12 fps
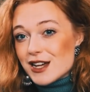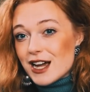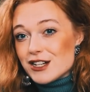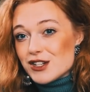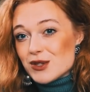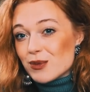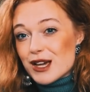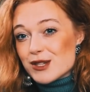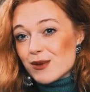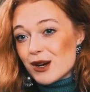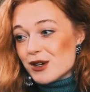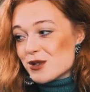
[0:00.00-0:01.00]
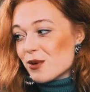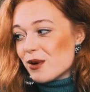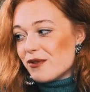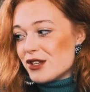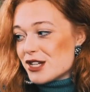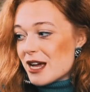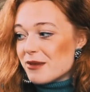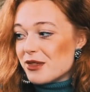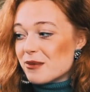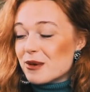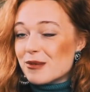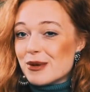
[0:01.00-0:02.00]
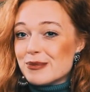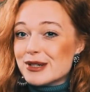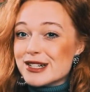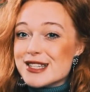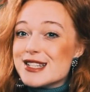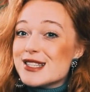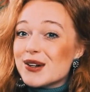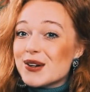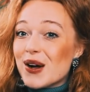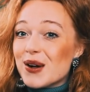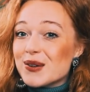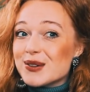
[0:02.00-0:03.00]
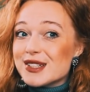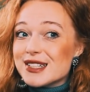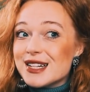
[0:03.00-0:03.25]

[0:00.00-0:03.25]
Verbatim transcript: I just wear sweaters all of the time at the moment because it's so cold